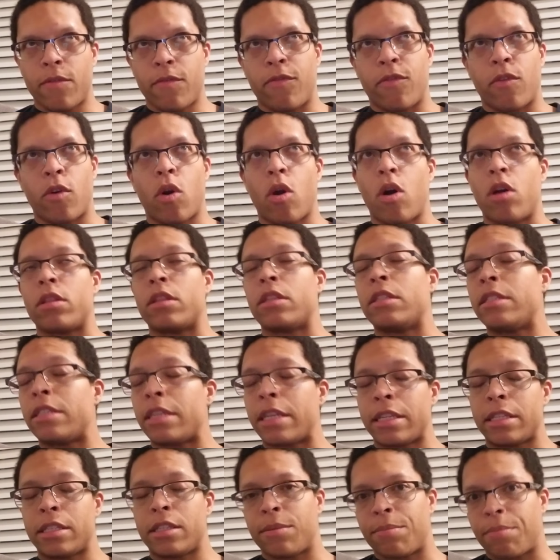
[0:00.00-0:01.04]
for all
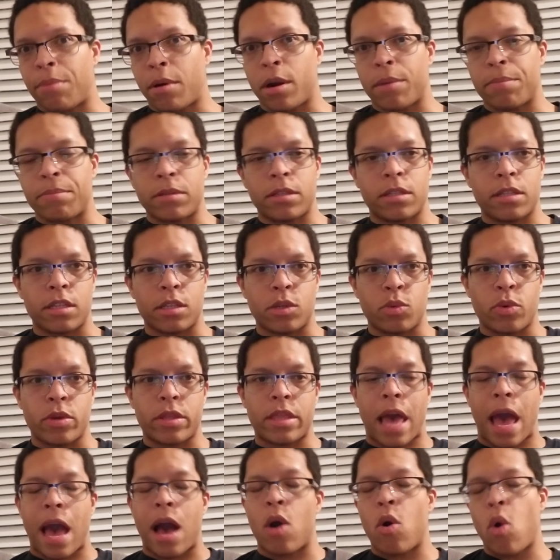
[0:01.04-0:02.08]
intents and purposes, with
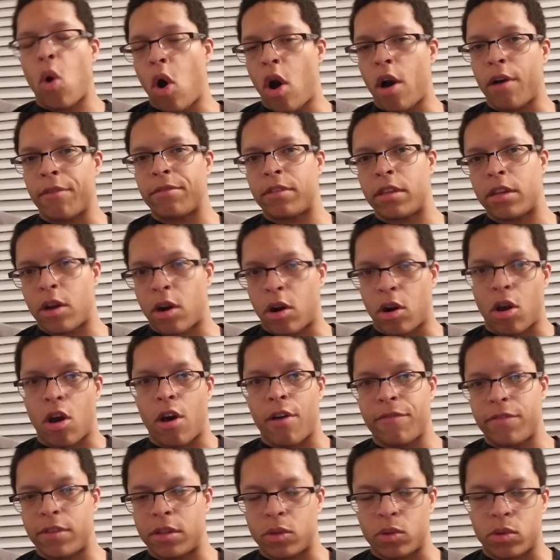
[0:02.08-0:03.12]
how often our
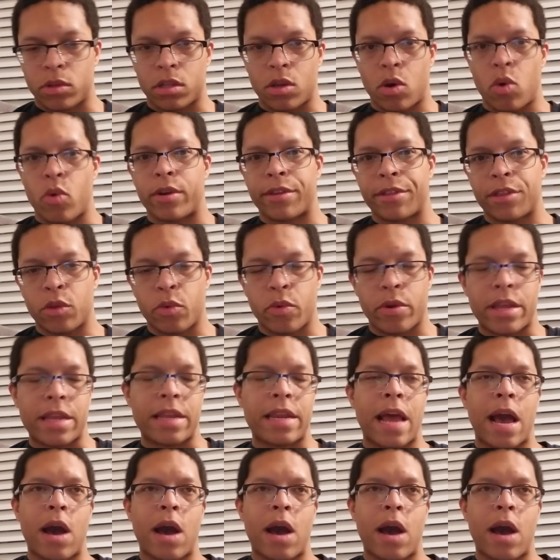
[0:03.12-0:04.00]
offense was going three and